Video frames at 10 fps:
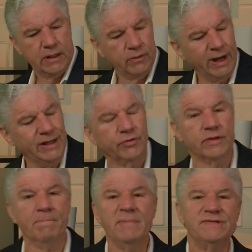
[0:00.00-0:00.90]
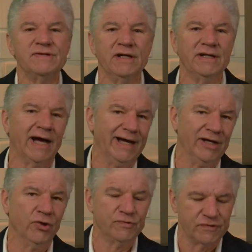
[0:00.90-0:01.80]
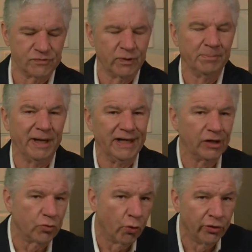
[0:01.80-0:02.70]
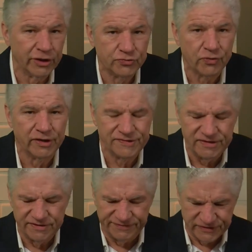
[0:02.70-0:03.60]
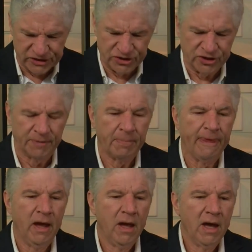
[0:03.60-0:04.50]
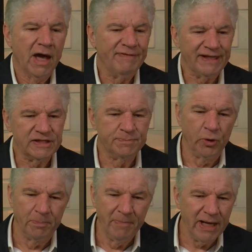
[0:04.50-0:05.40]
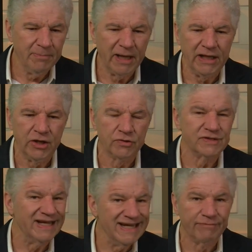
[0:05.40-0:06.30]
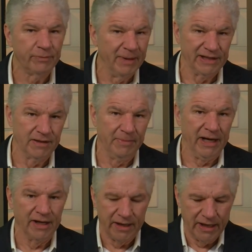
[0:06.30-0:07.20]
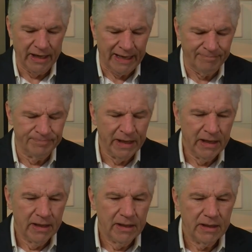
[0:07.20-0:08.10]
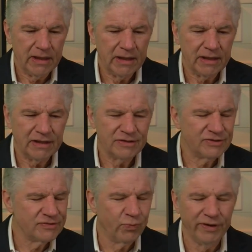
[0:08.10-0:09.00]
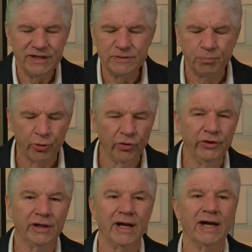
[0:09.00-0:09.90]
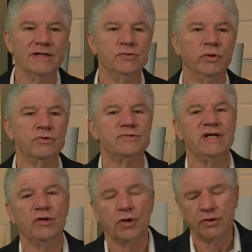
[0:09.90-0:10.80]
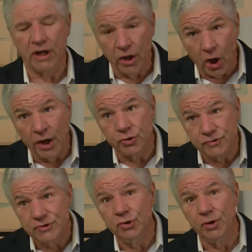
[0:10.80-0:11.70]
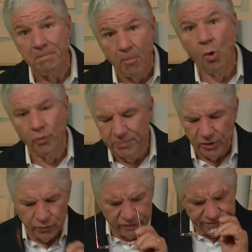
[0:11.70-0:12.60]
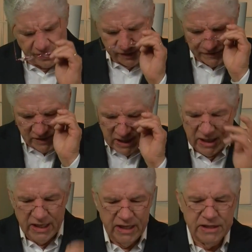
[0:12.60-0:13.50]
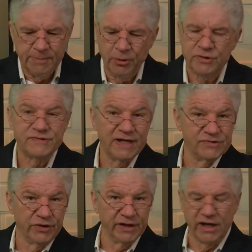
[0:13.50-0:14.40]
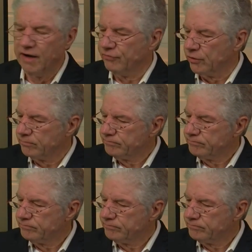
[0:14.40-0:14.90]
right here The Missing Diagnosis, written by Dr. Orian Truss. He's a physician. I've had this book many, many years. I never met the man. Um, it's just one of these brilliant guys who understand, uh, understood mold, mildew, and fungus. The book says on the cover,